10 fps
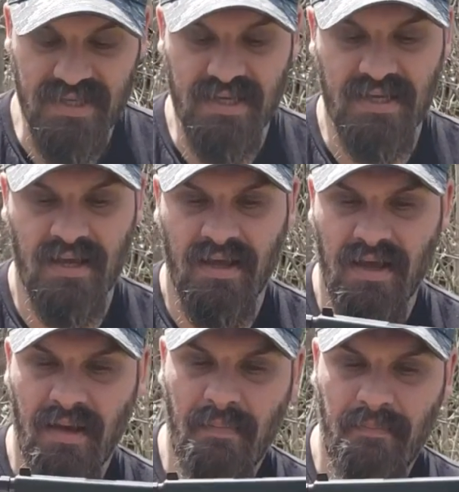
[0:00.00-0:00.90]
the
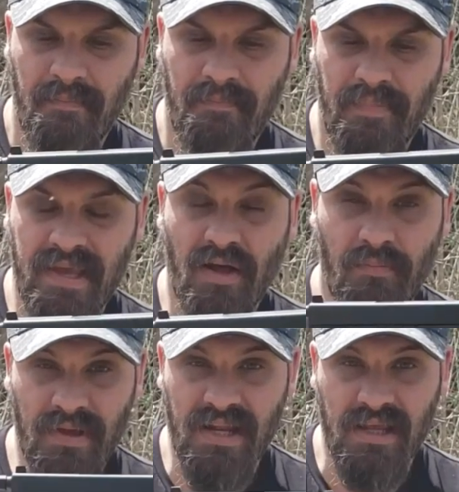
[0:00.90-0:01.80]
PL
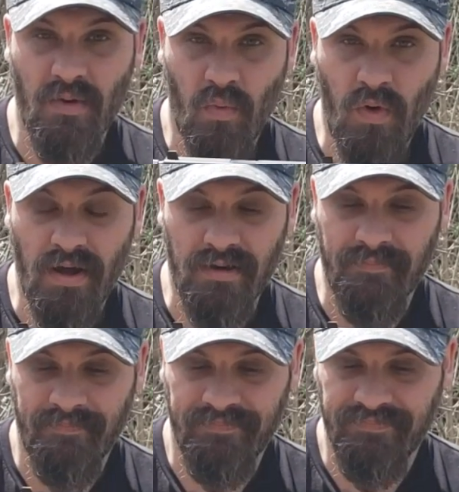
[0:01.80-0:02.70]
Mini 1.
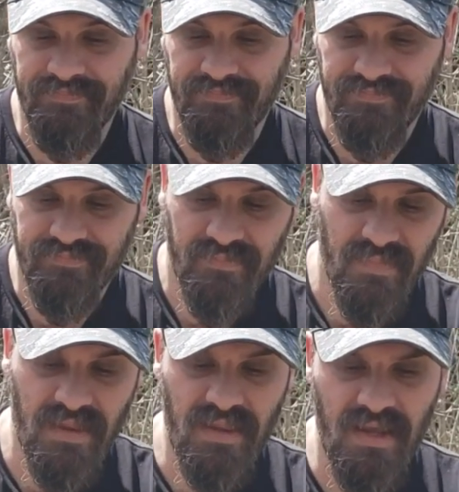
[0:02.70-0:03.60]

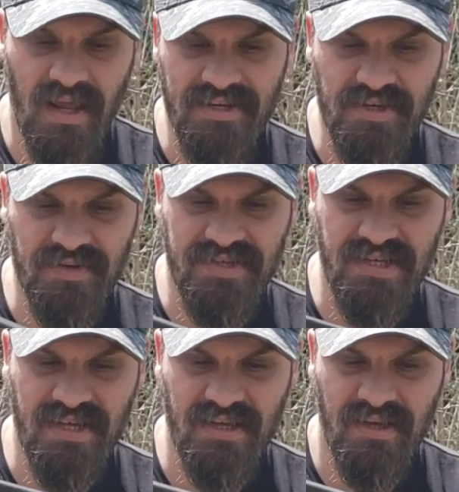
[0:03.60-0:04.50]
And as you can
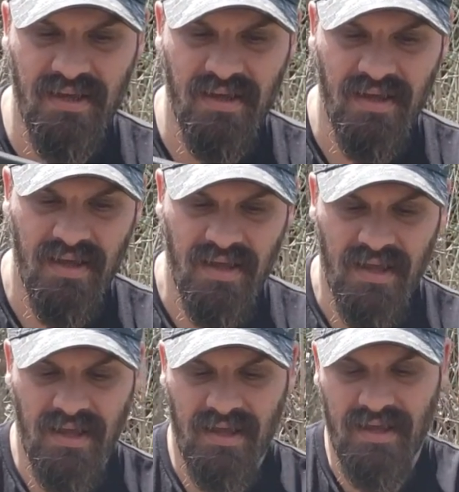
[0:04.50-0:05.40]
see,
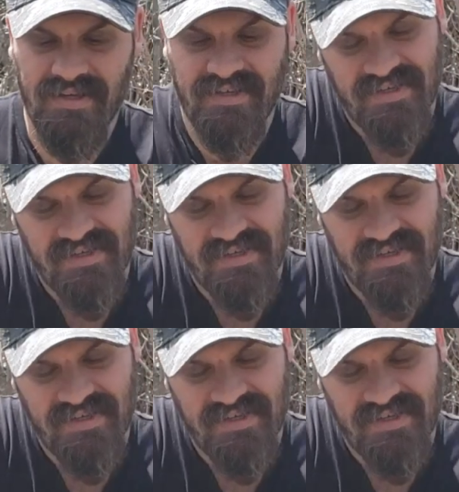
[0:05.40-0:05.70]
it's the